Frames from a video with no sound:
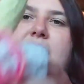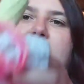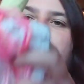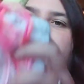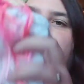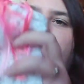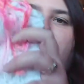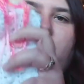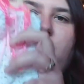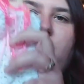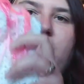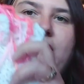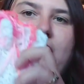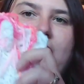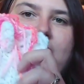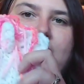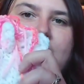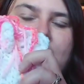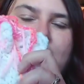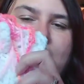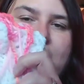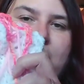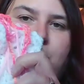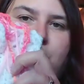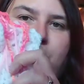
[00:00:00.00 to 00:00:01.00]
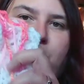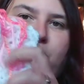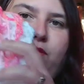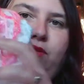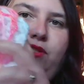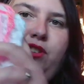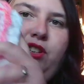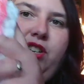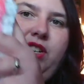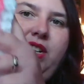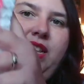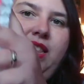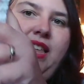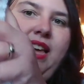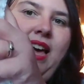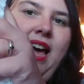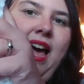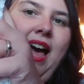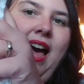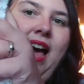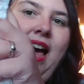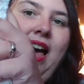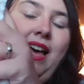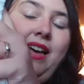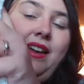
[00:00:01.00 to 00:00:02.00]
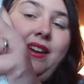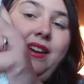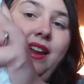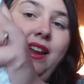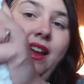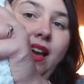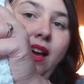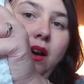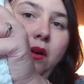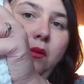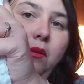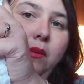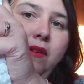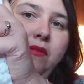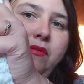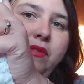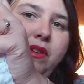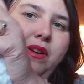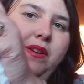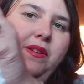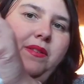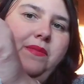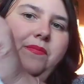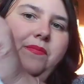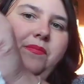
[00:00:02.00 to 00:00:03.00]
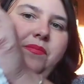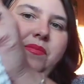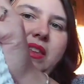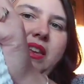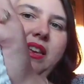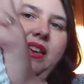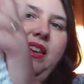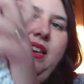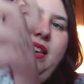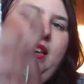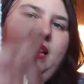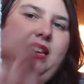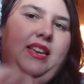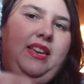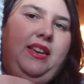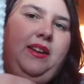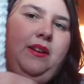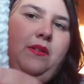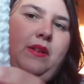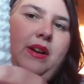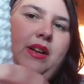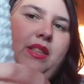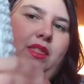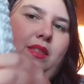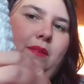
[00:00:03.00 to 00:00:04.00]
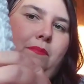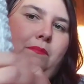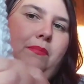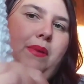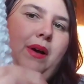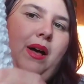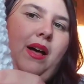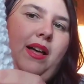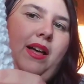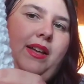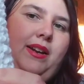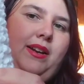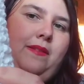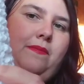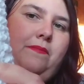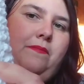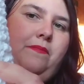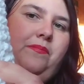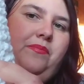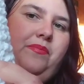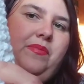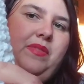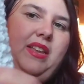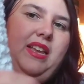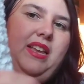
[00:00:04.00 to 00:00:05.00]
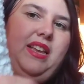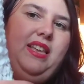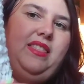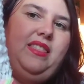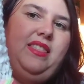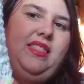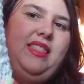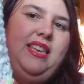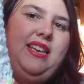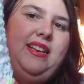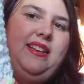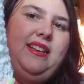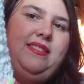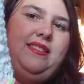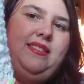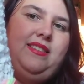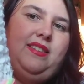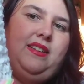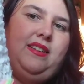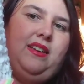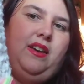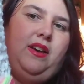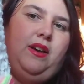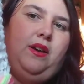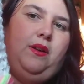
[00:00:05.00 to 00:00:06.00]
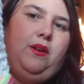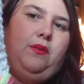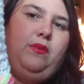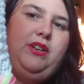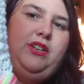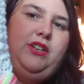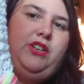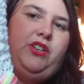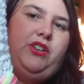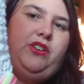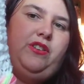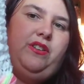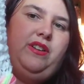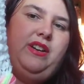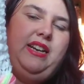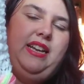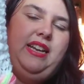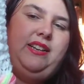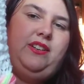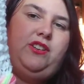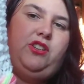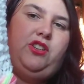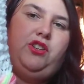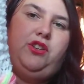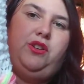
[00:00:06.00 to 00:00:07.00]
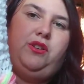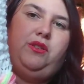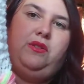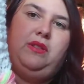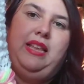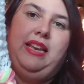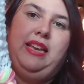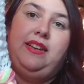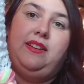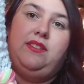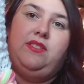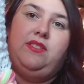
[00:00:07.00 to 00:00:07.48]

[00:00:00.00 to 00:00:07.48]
She has this portion of the hat. However, here at the bottom, this would turn into like a